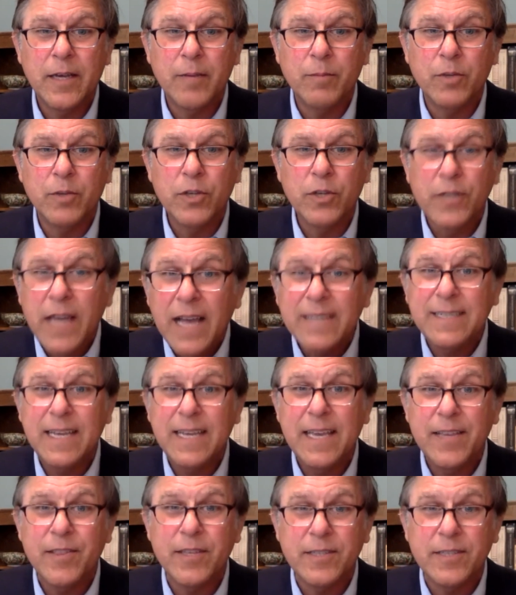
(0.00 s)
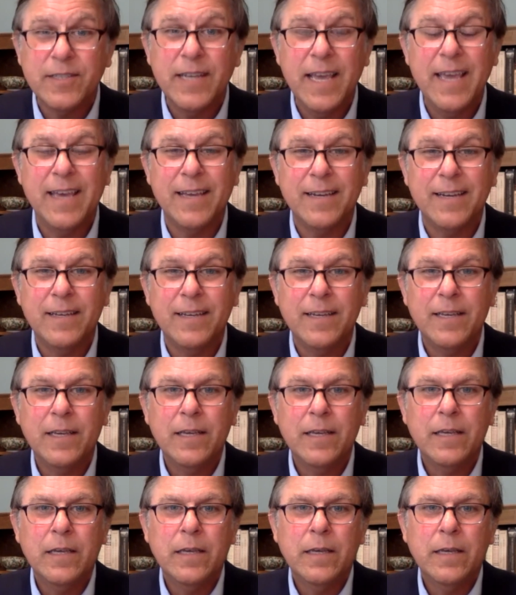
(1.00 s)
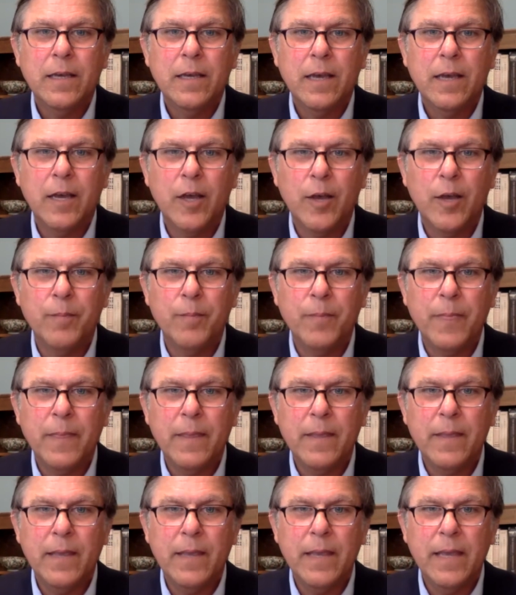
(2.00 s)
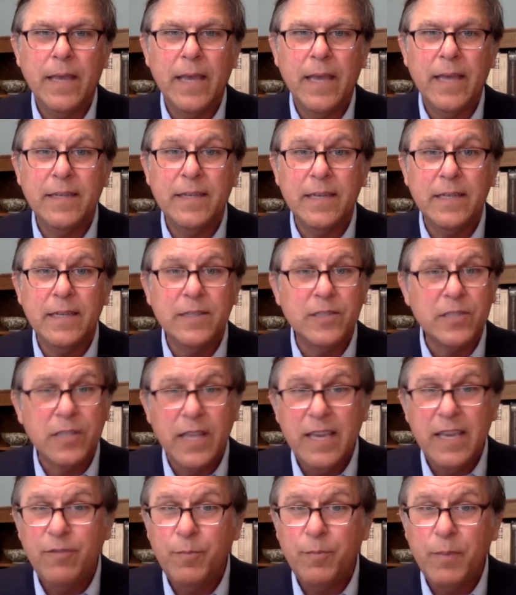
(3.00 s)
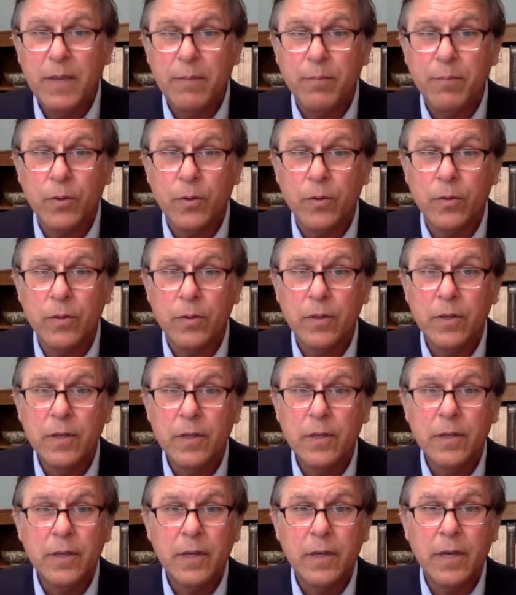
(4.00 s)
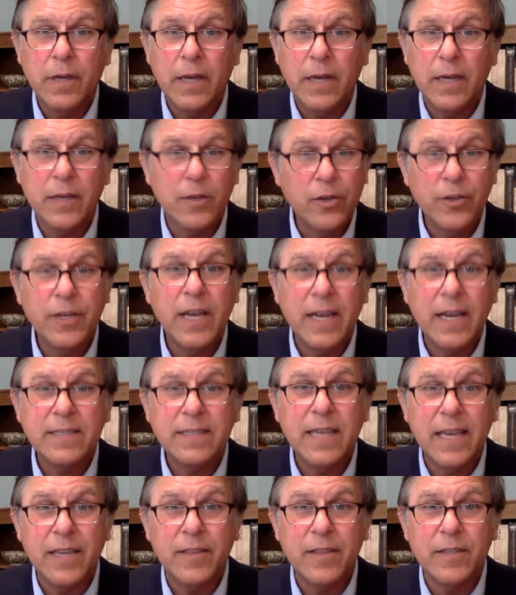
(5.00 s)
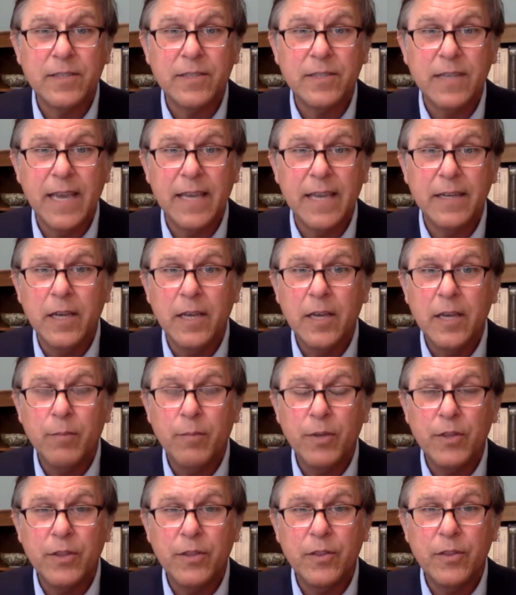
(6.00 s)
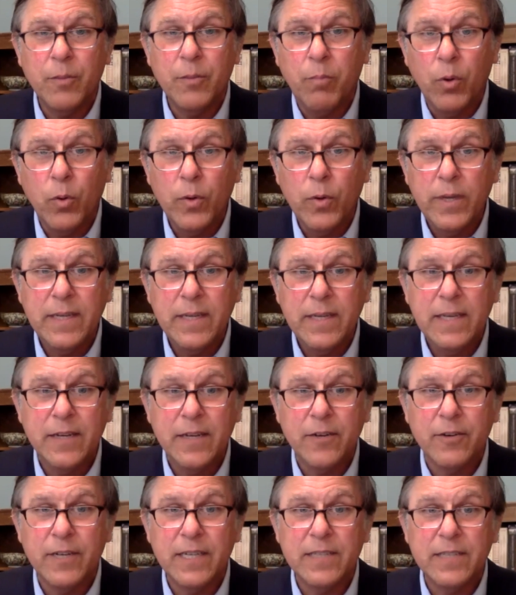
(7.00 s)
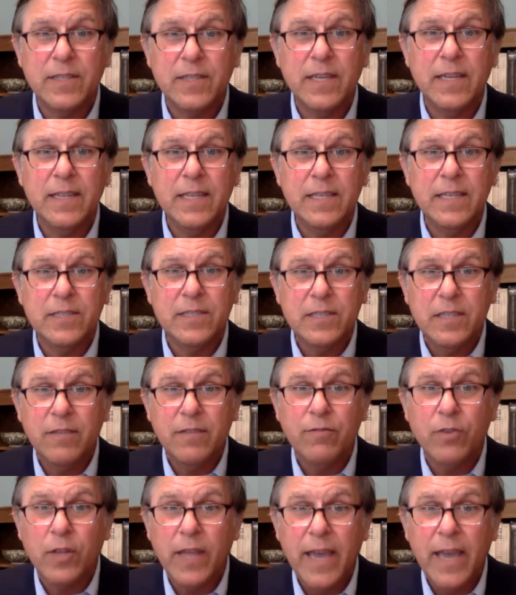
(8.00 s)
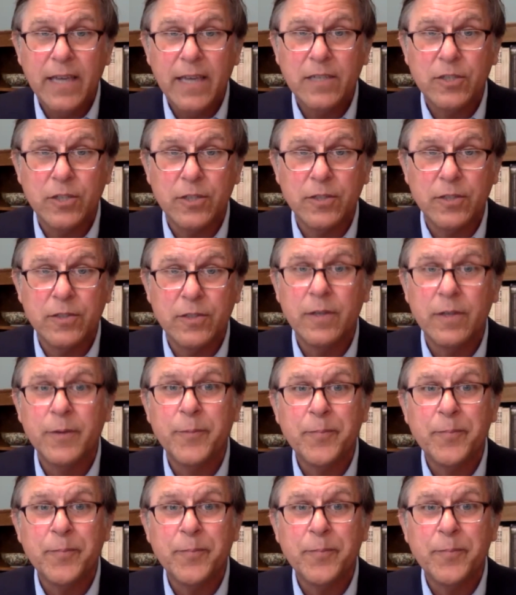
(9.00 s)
could not take the stand. And enslaved people could not take the stand. But the point here is that in these civil actions,